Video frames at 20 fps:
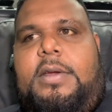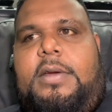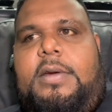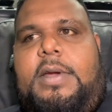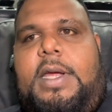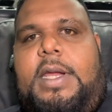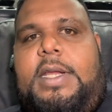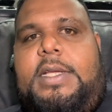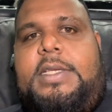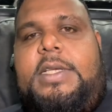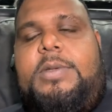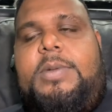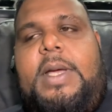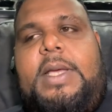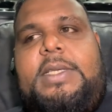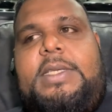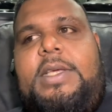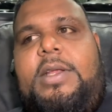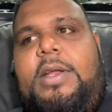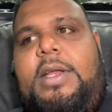Right, this is why
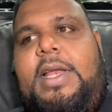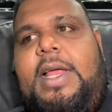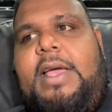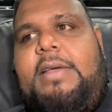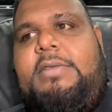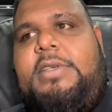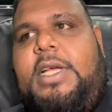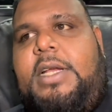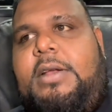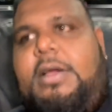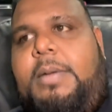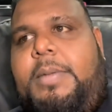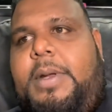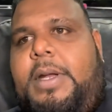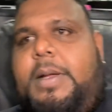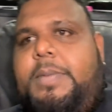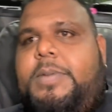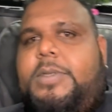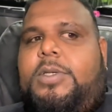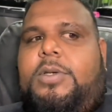I see a live chat coming
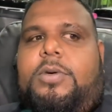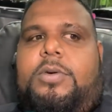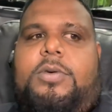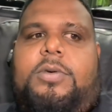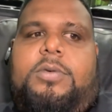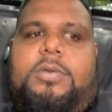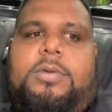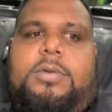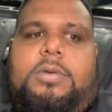up, so